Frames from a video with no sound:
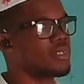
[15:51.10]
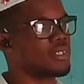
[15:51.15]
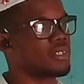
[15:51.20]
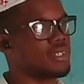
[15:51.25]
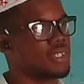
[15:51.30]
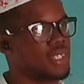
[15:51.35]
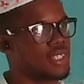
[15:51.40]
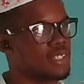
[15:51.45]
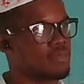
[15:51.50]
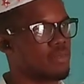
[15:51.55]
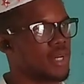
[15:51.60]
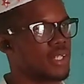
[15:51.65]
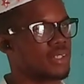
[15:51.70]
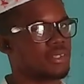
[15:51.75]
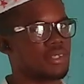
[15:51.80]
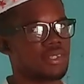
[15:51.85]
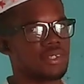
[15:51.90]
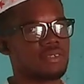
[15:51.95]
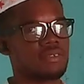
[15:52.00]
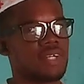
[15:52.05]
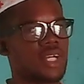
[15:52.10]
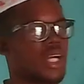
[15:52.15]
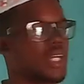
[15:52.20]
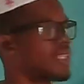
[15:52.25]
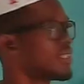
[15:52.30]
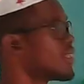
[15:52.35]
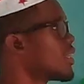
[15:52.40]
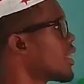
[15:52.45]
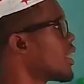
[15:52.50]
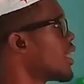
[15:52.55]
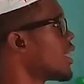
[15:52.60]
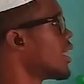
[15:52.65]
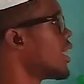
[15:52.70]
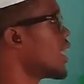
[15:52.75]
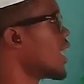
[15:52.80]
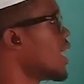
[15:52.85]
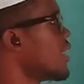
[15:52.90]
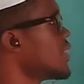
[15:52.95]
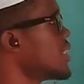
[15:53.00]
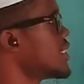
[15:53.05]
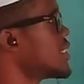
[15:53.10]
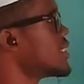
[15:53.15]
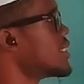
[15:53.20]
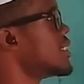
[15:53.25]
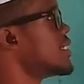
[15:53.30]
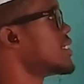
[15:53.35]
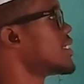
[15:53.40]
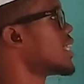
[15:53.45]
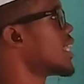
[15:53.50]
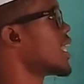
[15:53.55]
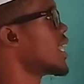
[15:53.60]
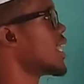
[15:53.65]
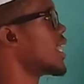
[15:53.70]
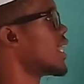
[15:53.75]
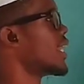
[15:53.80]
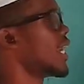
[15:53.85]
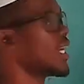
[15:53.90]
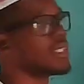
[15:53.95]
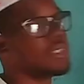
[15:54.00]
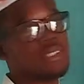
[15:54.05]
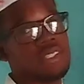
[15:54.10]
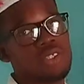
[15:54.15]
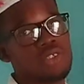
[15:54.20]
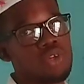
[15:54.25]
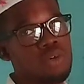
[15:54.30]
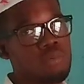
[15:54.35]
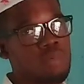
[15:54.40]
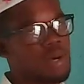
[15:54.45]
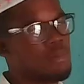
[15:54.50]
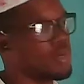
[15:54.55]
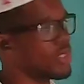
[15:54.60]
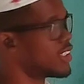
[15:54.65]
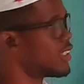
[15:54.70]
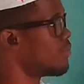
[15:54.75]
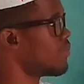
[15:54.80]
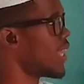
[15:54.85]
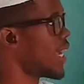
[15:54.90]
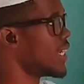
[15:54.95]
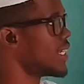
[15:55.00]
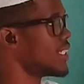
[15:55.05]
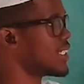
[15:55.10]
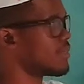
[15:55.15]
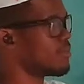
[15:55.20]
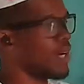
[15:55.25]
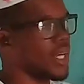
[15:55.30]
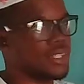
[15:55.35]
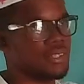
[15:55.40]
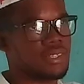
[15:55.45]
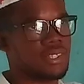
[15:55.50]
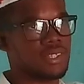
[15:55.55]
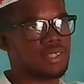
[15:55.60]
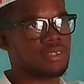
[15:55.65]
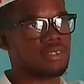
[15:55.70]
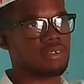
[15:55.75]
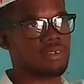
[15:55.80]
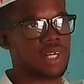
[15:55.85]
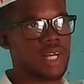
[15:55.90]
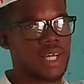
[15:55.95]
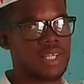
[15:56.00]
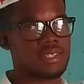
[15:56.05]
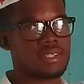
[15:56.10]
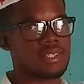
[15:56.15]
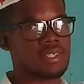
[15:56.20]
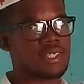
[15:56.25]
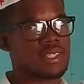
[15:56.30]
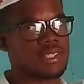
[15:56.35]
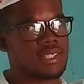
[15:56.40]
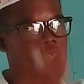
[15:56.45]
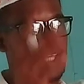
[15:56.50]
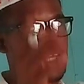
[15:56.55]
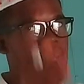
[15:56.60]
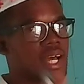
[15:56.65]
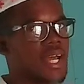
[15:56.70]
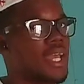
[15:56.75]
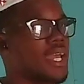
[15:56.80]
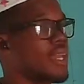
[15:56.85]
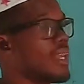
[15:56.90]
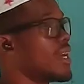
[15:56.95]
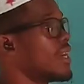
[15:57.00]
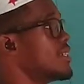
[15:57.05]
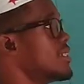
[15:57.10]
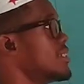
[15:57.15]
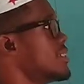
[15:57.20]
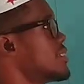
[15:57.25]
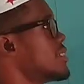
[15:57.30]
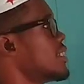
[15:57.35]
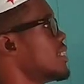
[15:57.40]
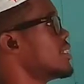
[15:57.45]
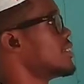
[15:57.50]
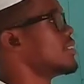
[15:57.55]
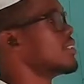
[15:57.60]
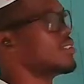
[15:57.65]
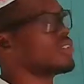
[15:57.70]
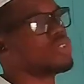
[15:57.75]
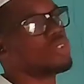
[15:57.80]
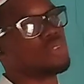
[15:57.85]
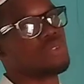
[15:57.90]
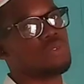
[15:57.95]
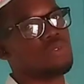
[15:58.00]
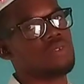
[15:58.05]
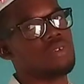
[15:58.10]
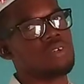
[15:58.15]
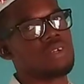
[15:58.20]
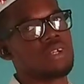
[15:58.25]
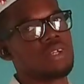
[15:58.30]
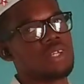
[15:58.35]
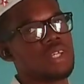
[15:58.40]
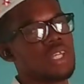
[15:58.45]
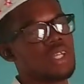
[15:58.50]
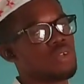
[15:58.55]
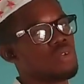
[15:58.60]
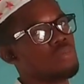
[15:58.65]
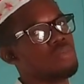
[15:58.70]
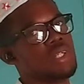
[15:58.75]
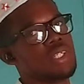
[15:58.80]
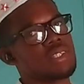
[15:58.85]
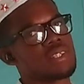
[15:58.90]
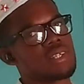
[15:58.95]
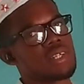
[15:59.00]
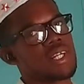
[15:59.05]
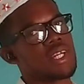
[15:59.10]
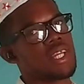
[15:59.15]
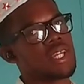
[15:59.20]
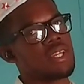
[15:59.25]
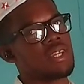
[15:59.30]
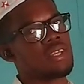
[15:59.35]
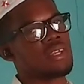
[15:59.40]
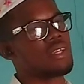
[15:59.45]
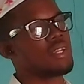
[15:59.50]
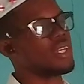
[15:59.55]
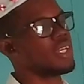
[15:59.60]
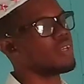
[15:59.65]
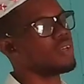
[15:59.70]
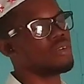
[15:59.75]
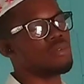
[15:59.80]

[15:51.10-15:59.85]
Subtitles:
this matrix, right? Now this is the scalar, that is the number multiplying this matrix, right? The scalar here now in this case is 2. It could be 3, it could be